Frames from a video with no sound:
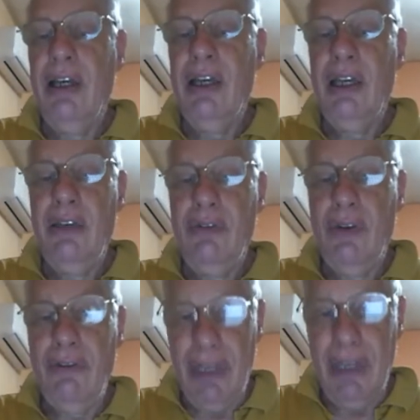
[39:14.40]
If you
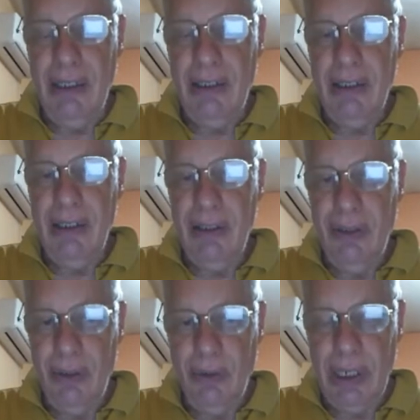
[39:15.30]
have that,
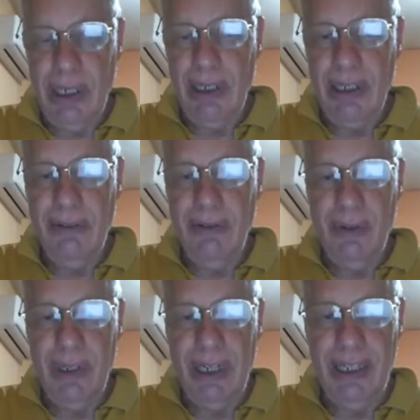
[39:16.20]
don't worry, I'll give you
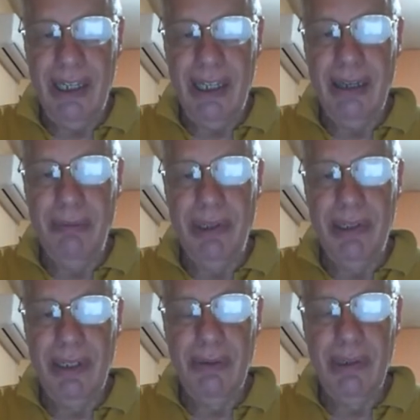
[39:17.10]
examples
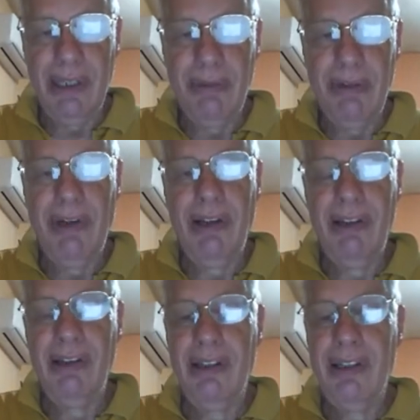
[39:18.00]
that will simplify
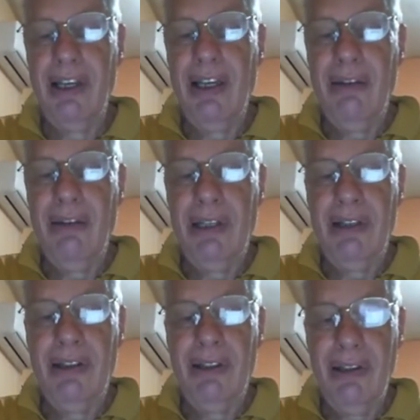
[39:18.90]
things. But
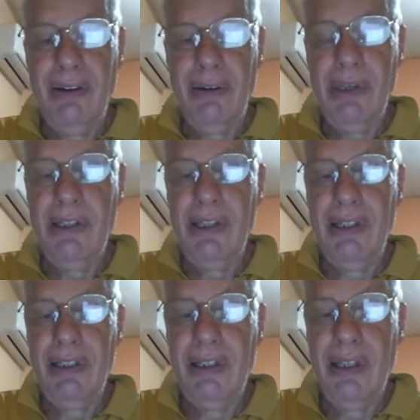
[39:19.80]
the theorem is
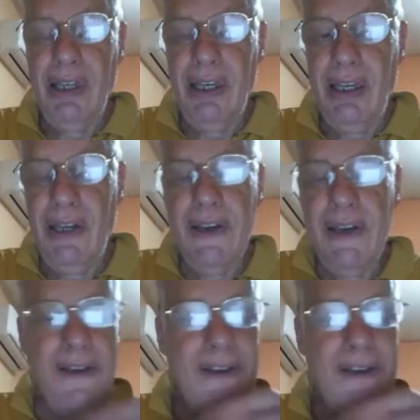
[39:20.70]
that if